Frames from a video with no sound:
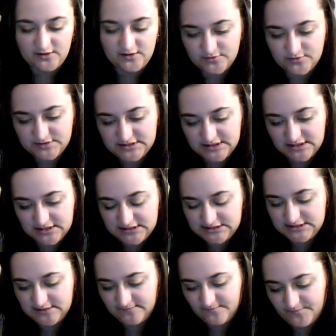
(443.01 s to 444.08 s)
use
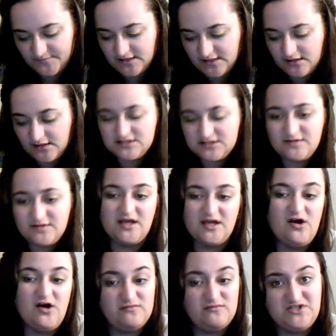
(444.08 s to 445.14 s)
this. So I'm like,
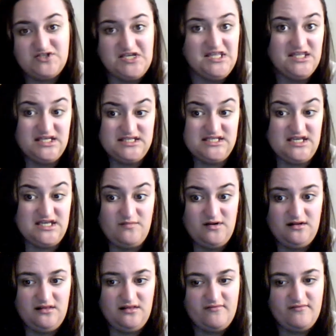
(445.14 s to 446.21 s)
oh, she likes it. I'm
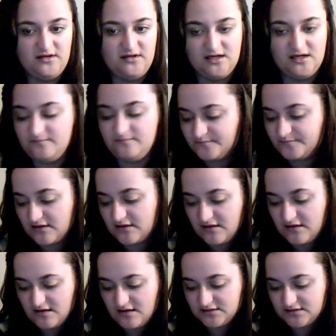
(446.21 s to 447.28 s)
going to love it, you know?
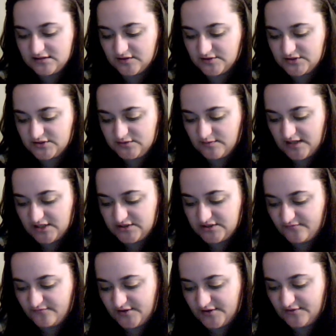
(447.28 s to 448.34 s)
So I'll swatch
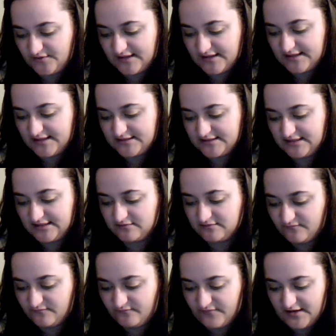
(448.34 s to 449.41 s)
it for you guys. I
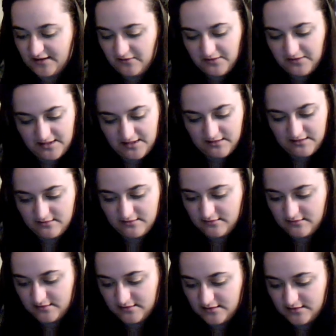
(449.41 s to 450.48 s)
was very,
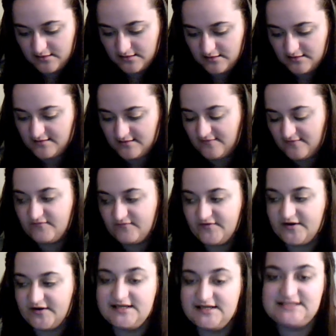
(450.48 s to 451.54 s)

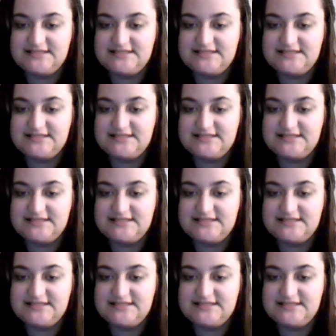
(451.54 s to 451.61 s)
very